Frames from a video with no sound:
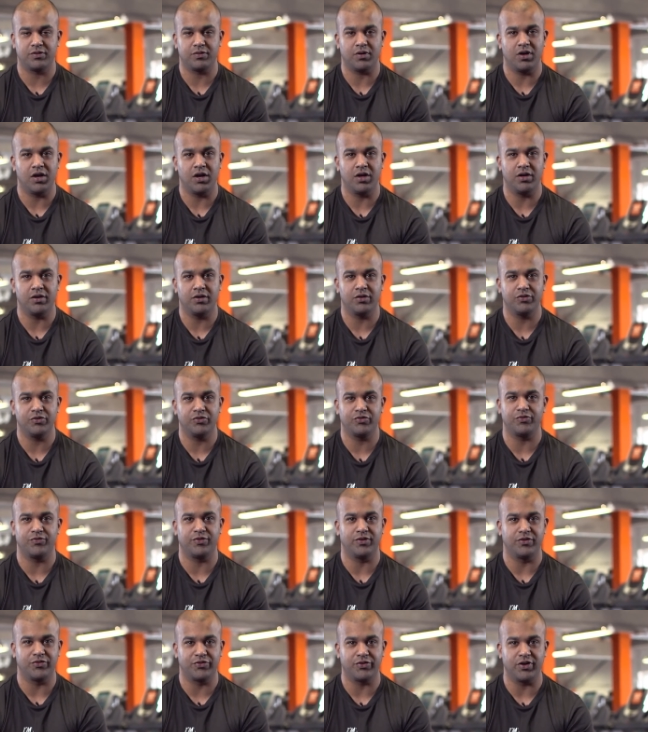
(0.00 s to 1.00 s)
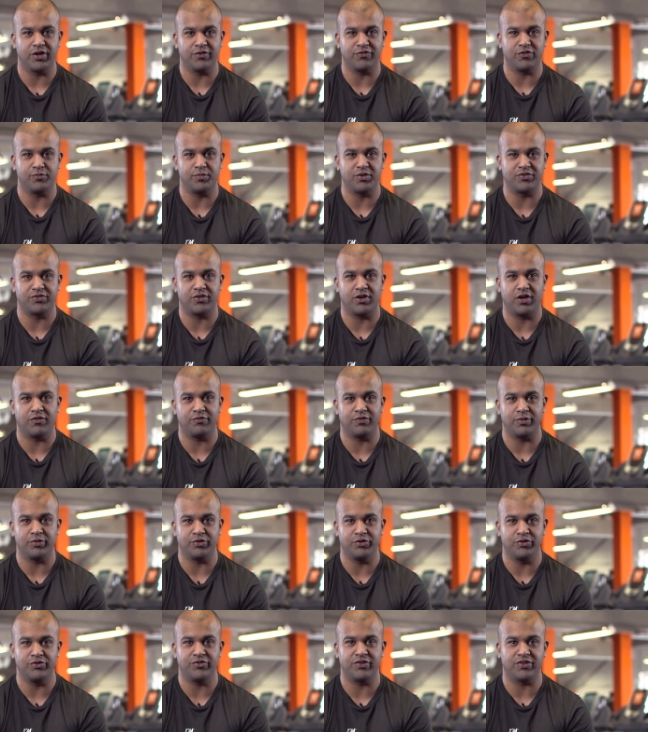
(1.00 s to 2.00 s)
and I used to feel sorry for myself
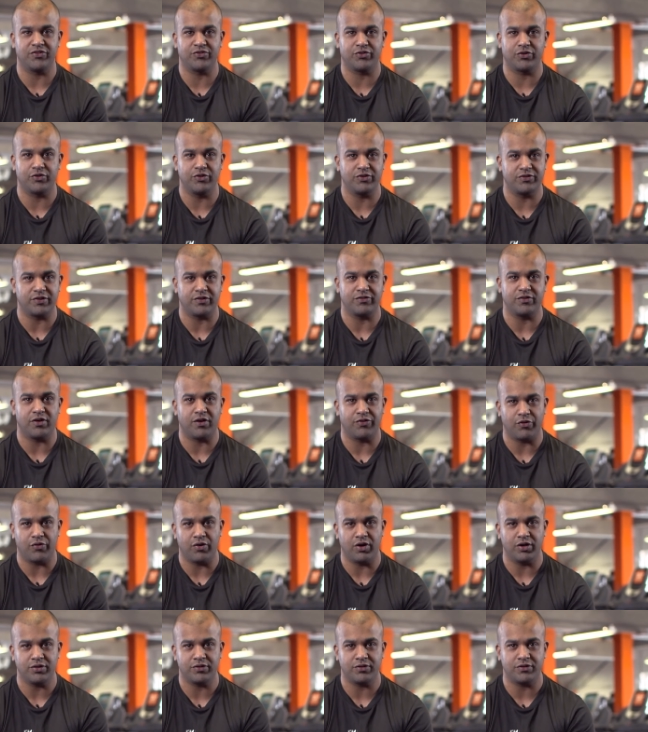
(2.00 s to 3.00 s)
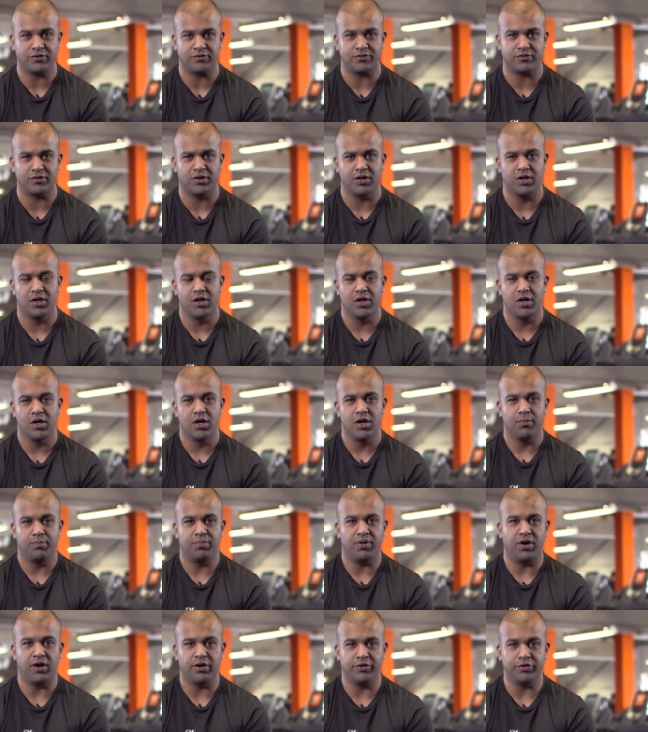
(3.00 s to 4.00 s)
and use excuse as arthritis.
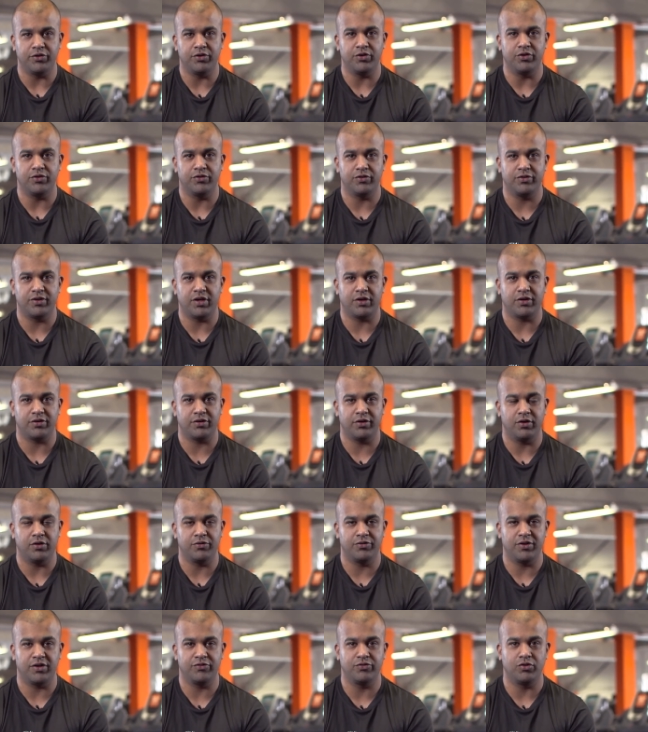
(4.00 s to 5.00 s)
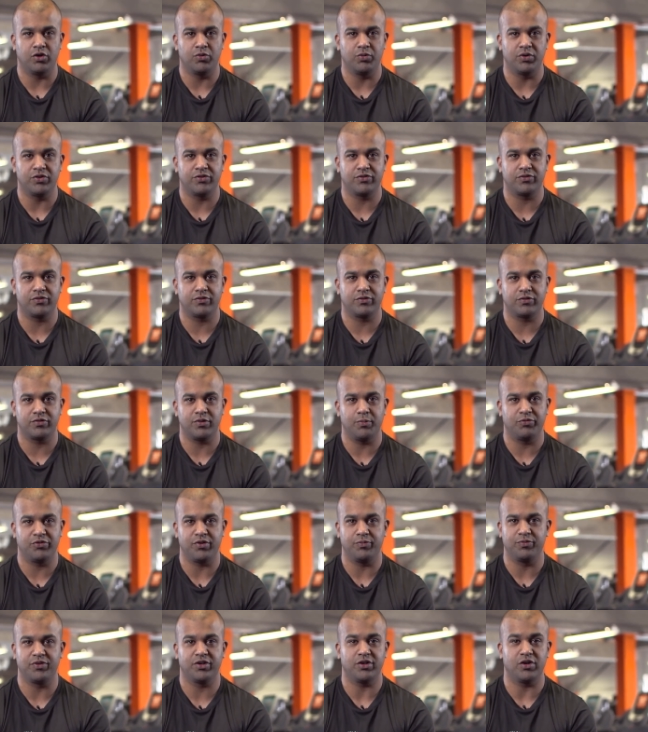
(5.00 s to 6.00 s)
But I knew that, you know, there's always some,
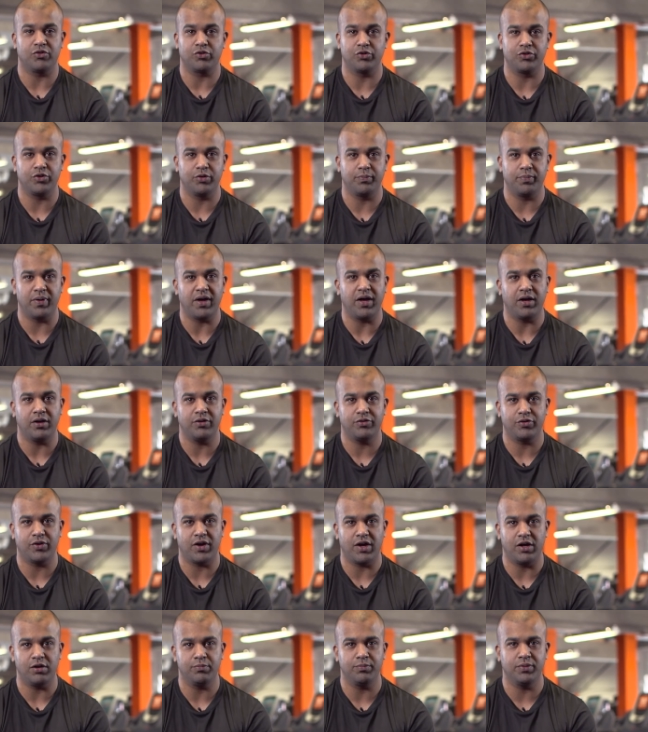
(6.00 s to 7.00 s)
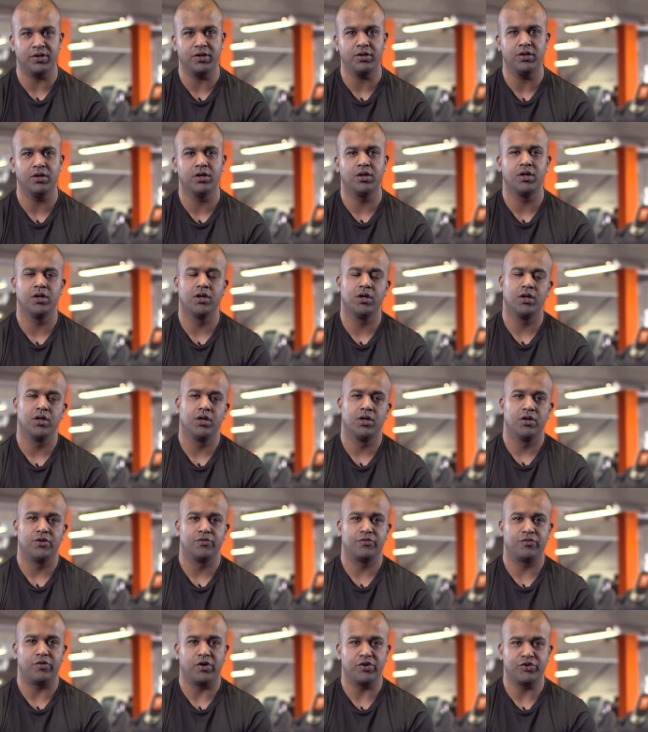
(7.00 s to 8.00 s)
something I could do better to help me.
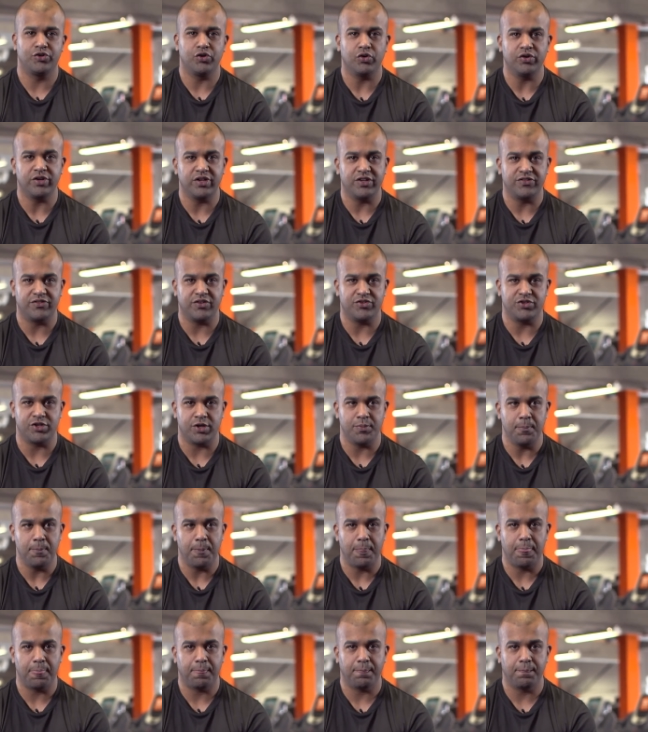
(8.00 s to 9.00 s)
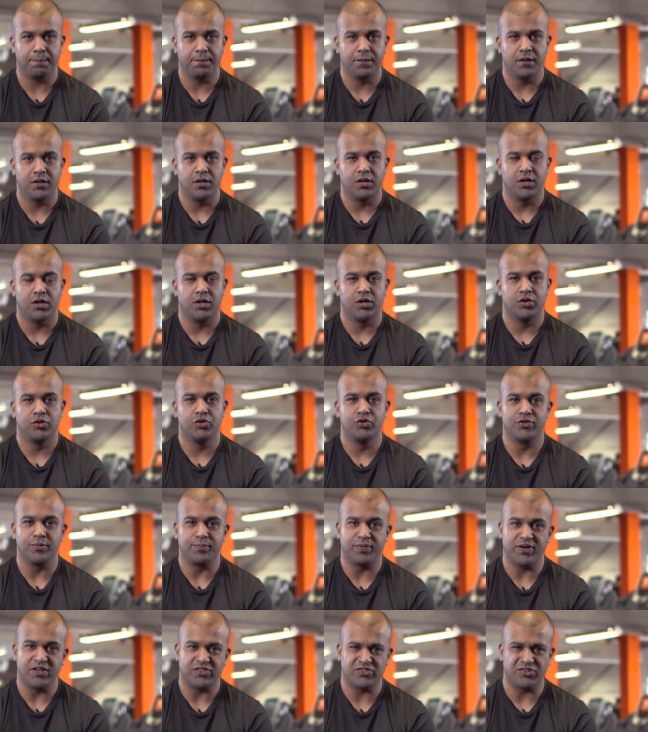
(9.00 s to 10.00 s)
So I joined easyGym, used
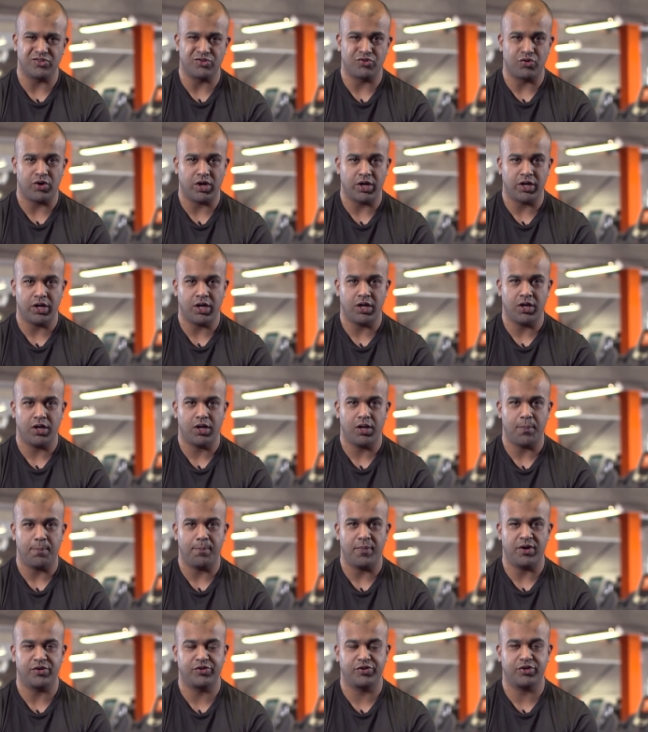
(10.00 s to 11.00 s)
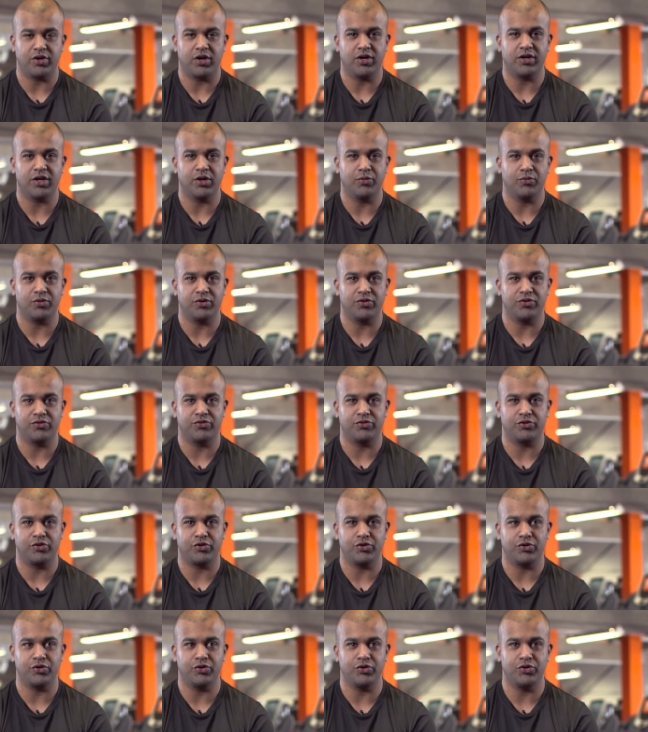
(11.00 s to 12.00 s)
a personal trainer. My target was
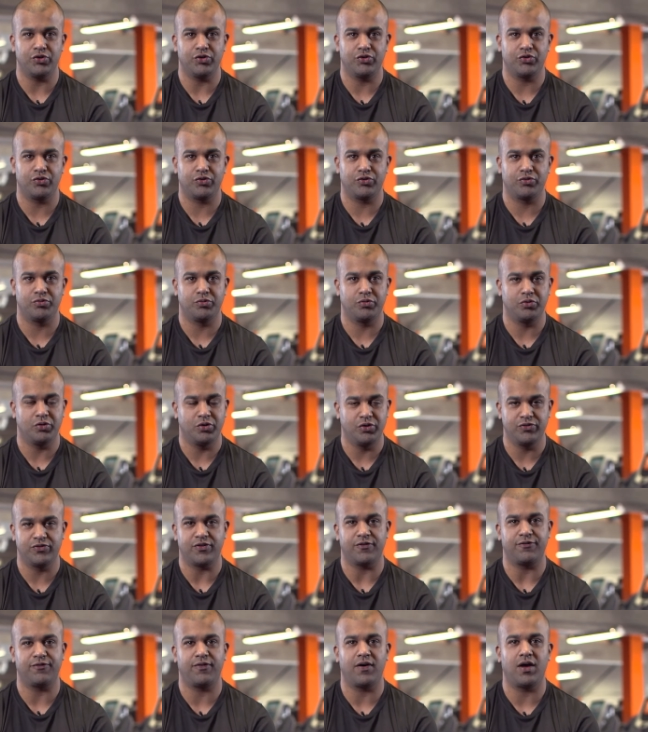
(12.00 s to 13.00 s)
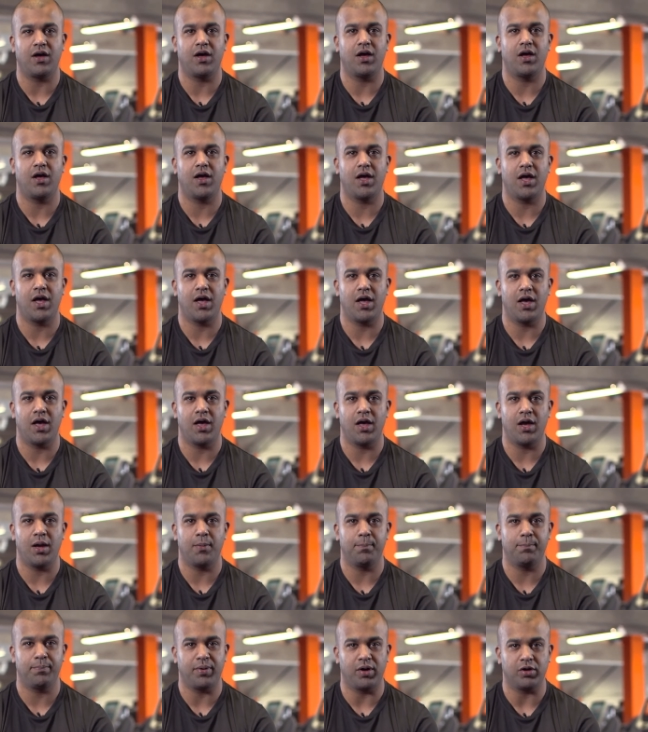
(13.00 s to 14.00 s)
to lose the fat
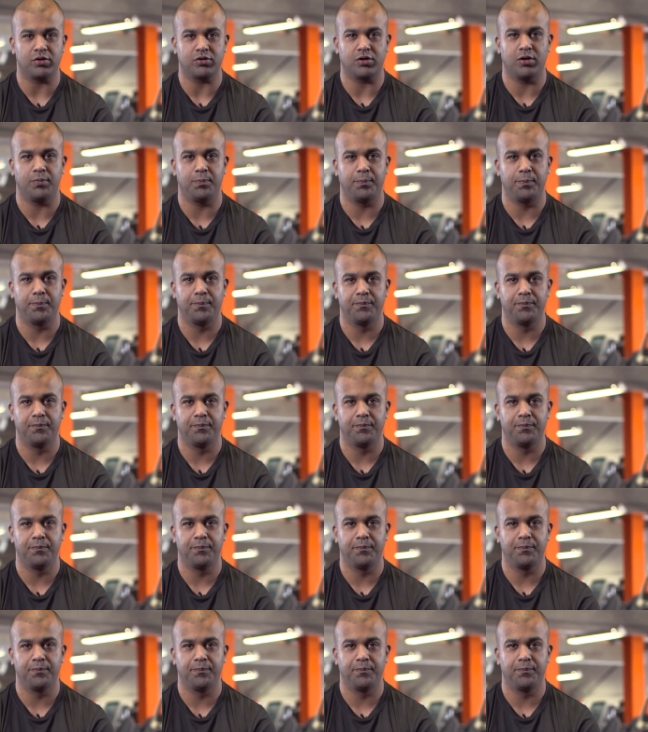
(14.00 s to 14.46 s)
and um, bulk up.